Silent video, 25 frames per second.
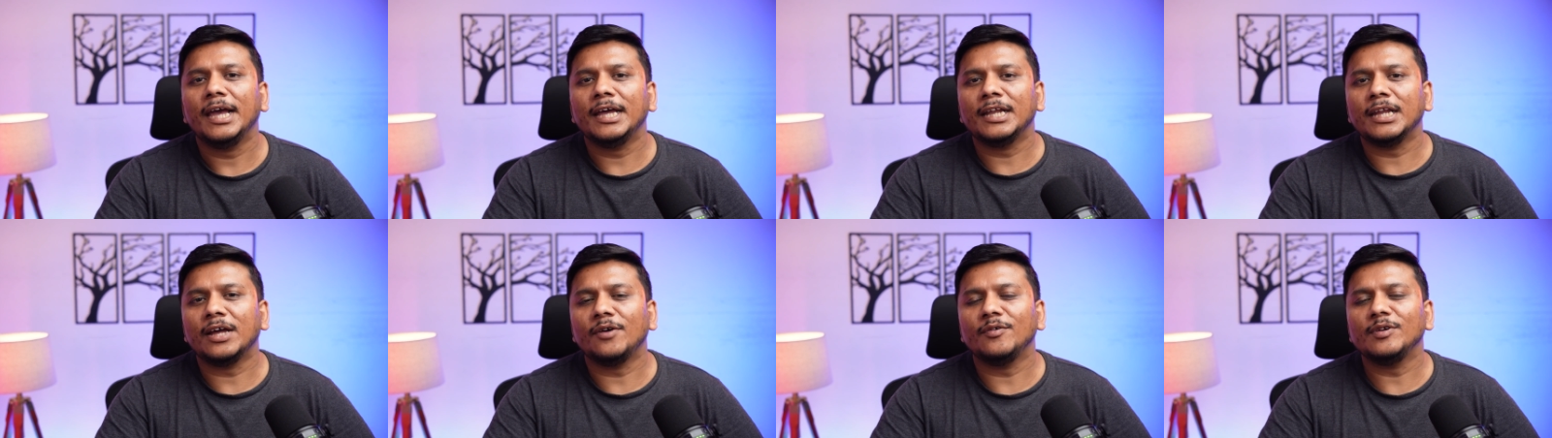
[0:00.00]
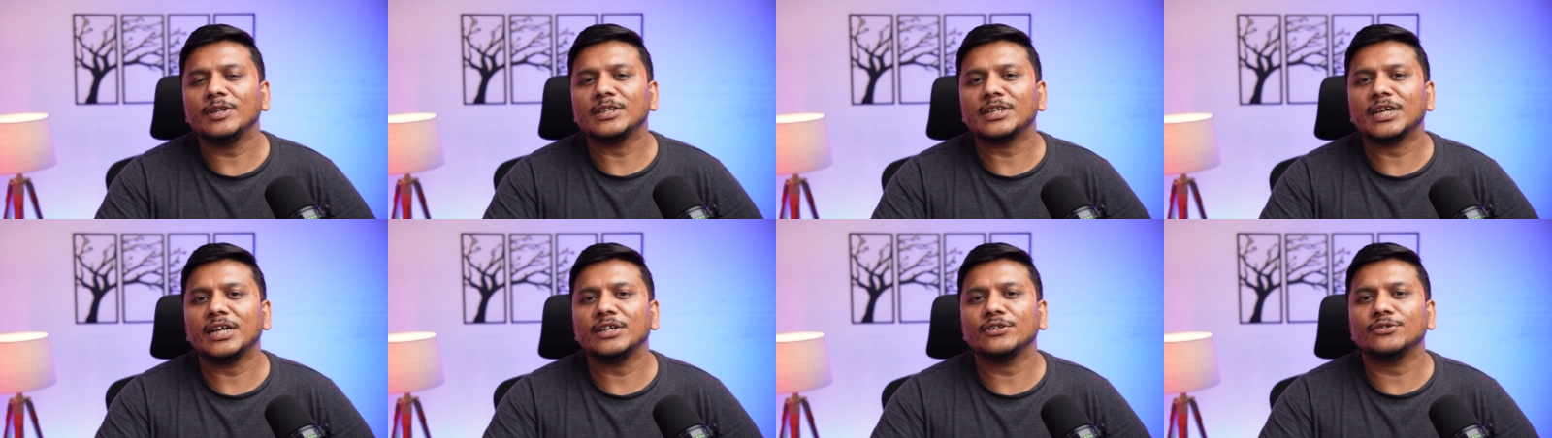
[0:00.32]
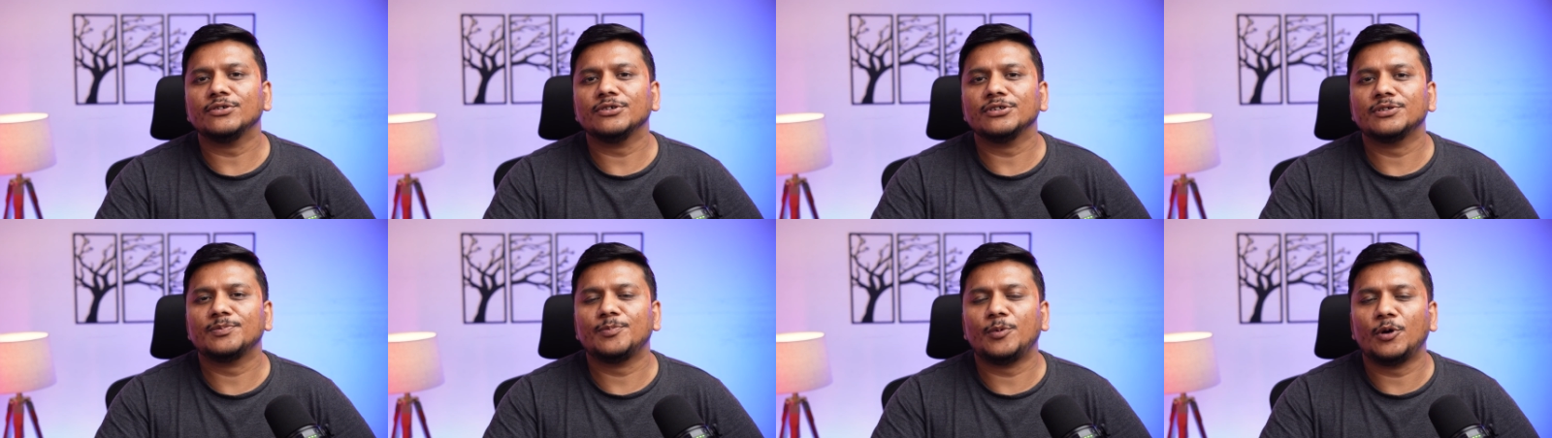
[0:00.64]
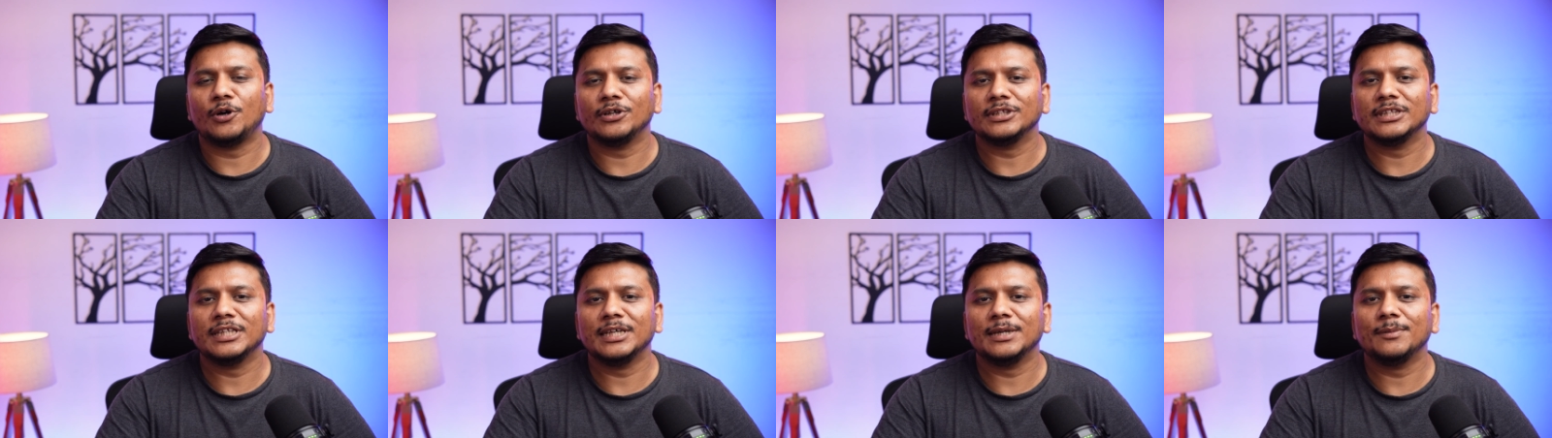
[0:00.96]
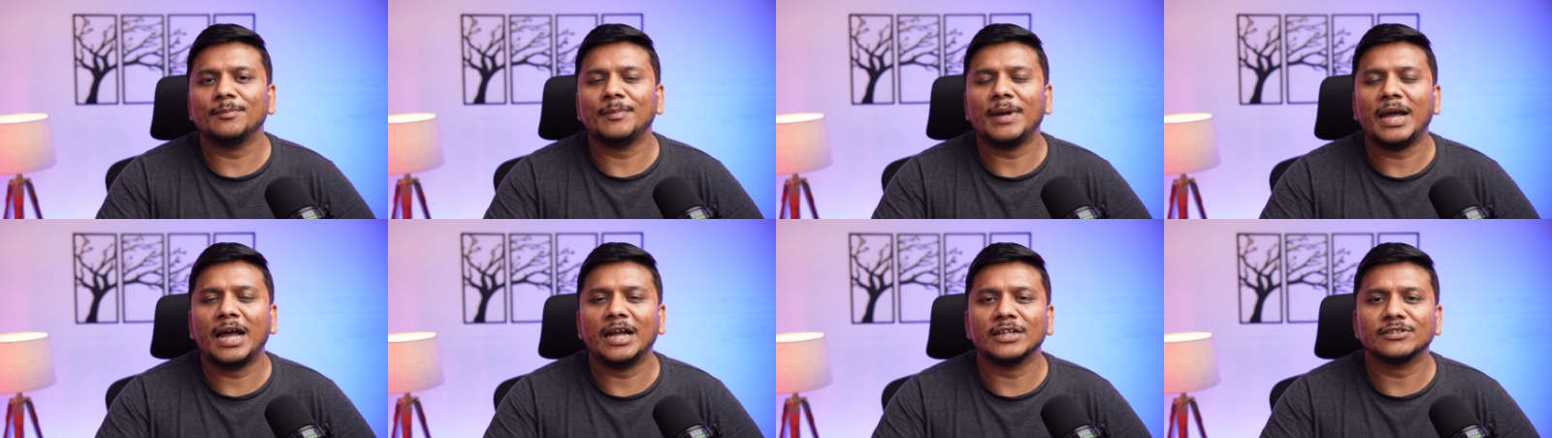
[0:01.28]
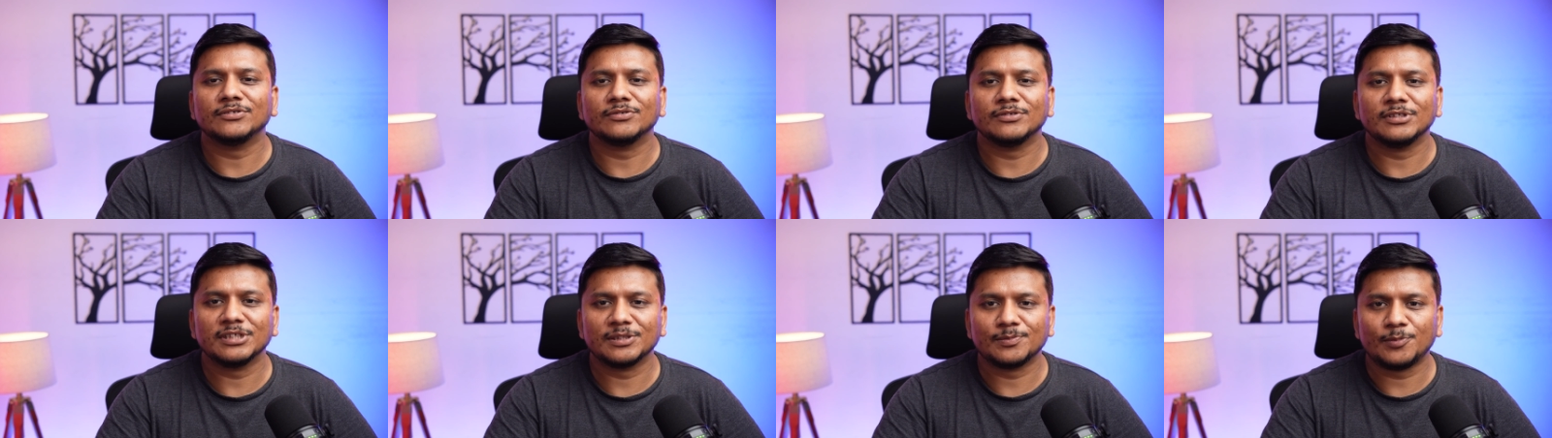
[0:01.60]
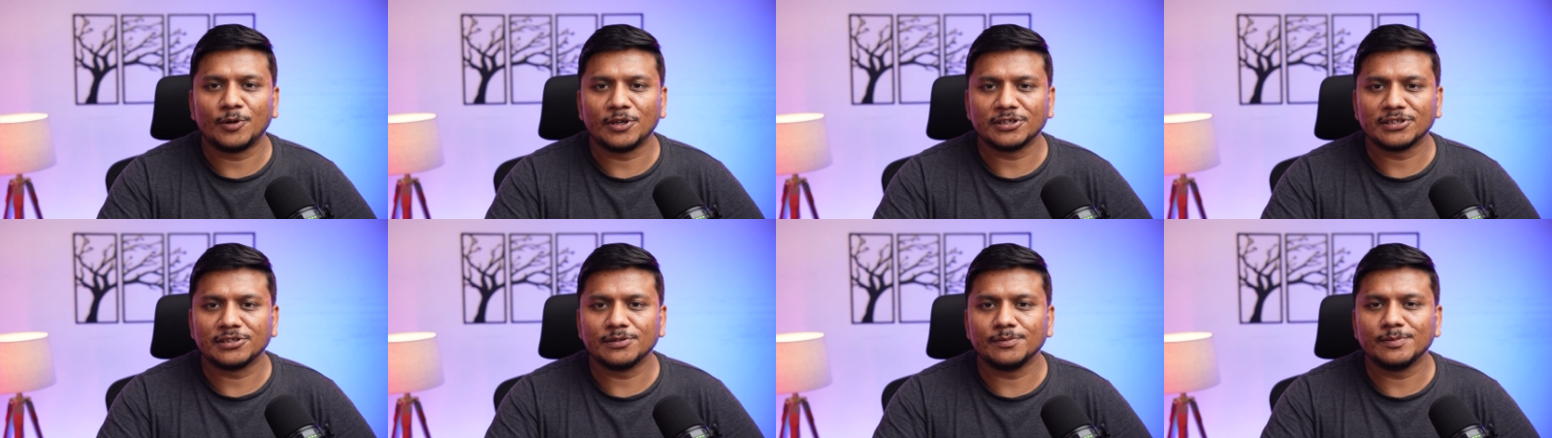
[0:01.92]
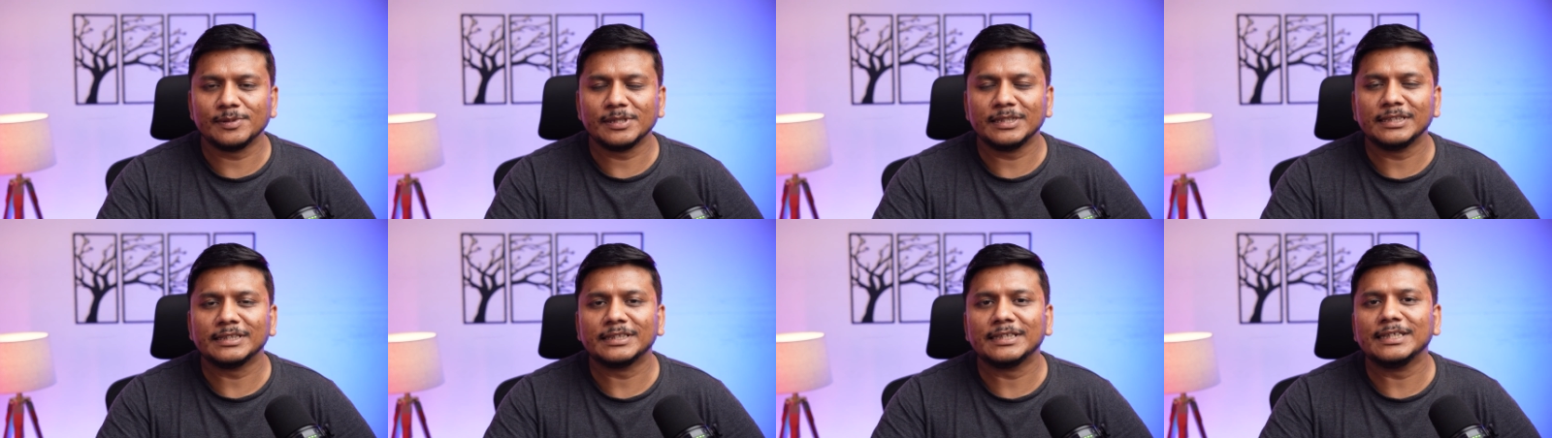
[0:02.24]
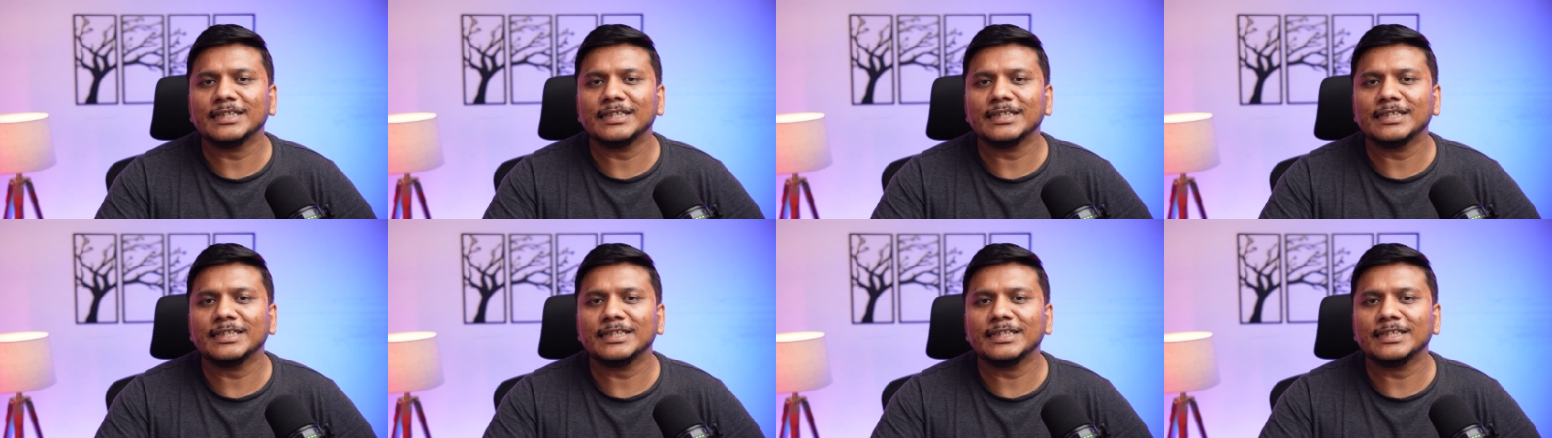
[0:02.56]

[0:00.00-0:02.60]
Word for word: and I will try to respond them as soon as possible.